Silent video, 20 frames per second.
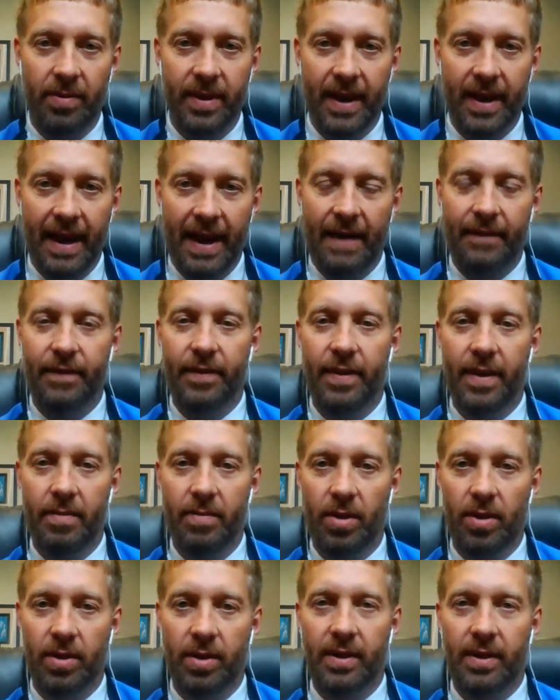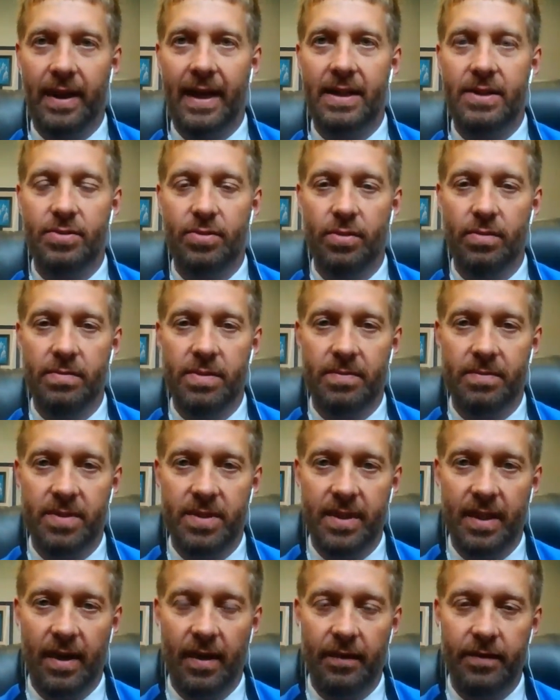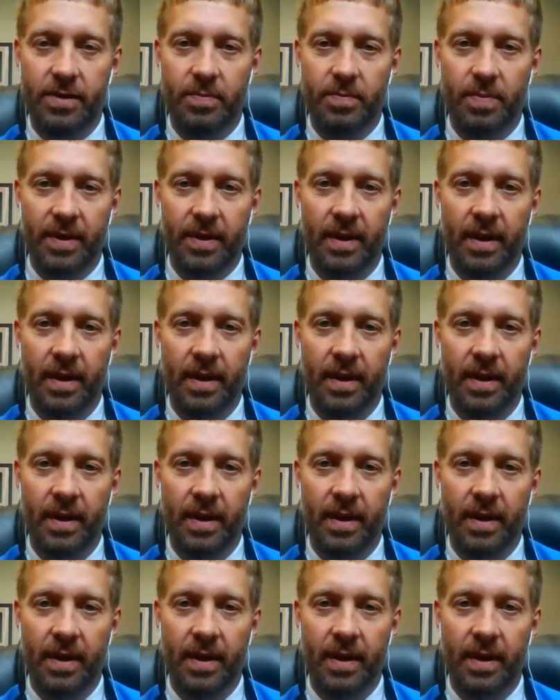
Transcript: Probably half of them are classrooms themselves,